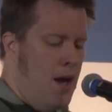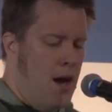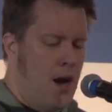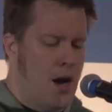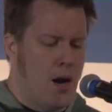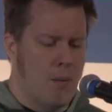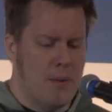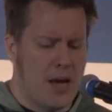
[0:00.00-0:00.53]

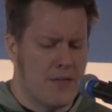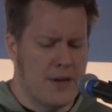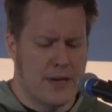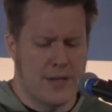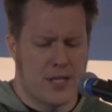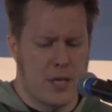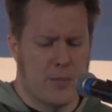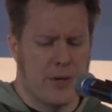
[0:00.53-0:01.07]
I
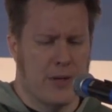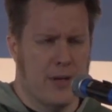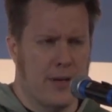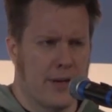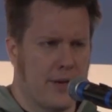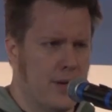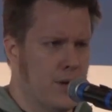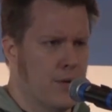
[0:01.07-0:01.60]
think in something
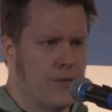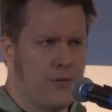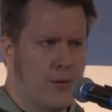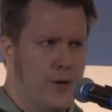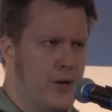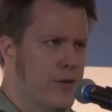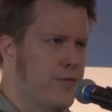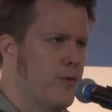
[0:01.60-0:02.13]
like
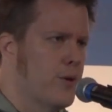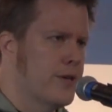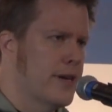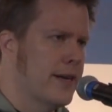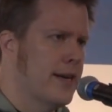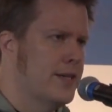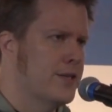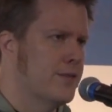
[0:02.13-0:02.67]
3 or 4
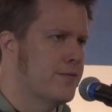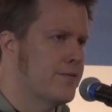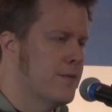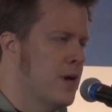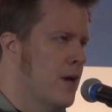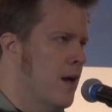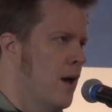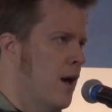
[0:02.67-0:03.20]
decades of
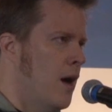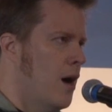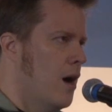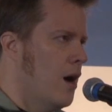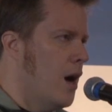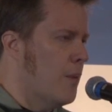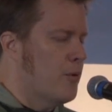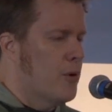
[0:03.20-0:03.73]

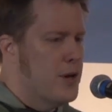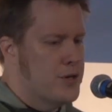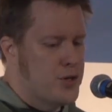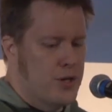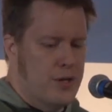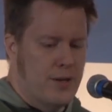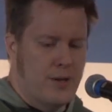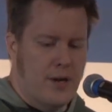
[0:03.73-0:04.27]

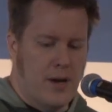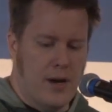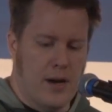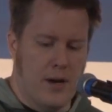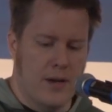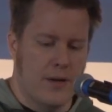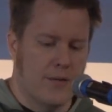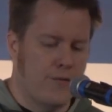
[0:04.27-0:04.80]
operation,
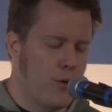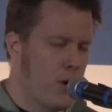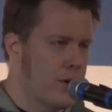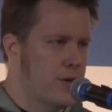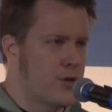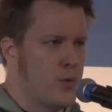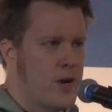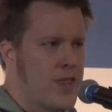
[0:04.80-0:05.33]

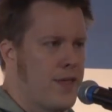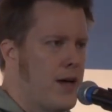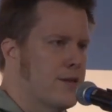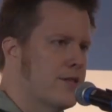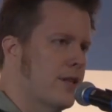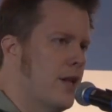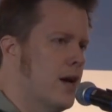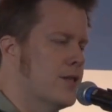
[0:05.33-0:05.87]

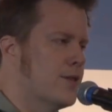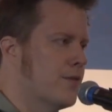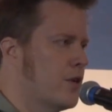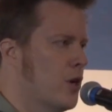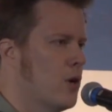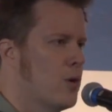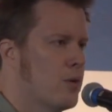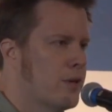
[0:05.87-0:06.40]
420,000
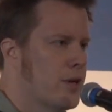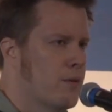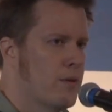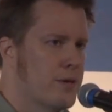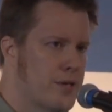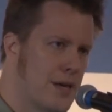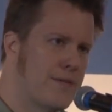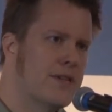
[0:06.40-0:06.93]
code, there were
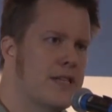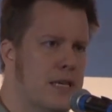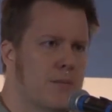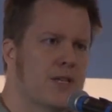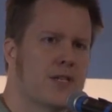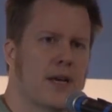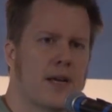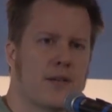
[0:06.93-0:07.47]
17
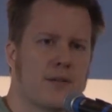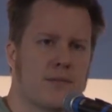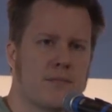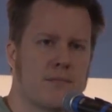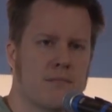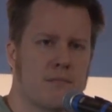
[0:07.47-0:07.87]
mistakes,